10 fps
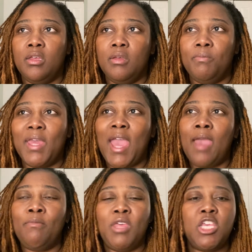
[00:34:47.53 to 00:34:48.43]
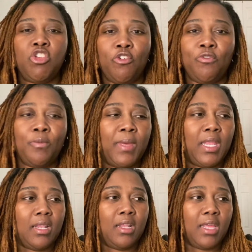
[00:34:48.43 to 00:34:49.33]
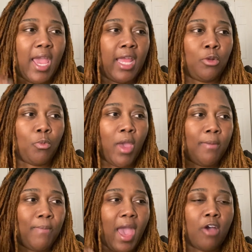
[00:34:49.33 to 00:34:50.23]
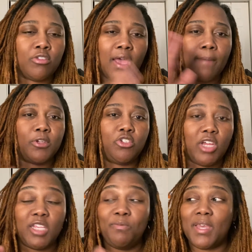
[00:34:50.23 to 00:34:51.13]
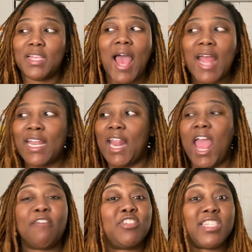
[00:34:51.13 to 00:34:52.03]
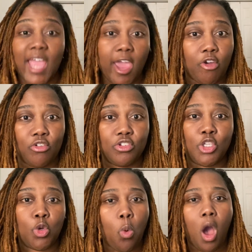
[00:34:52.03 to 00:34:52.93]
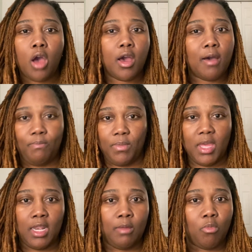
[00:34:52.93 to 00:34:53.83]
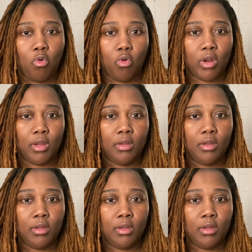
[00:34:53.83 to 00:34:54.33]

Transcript: became easier for me to gain the weight back on top of the stress, because I didn't have stairs to walk up anymore.